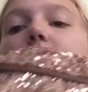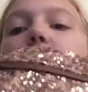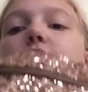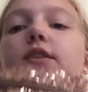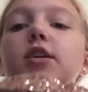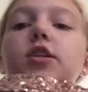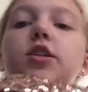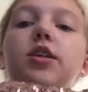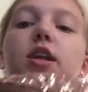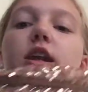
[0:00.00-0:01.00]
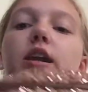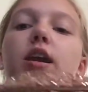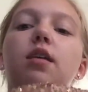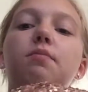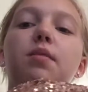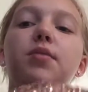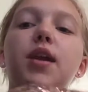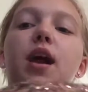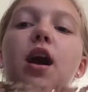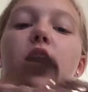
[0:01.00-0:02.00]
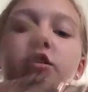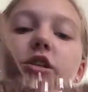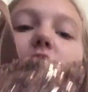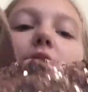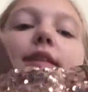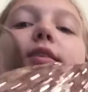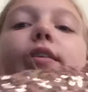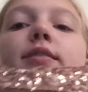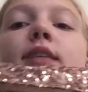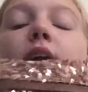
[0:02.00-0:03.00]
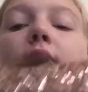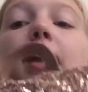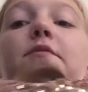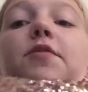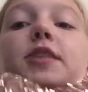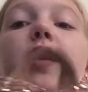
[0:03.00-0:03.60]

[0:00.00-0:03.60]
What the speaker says: It is originally maybe $100. I got it for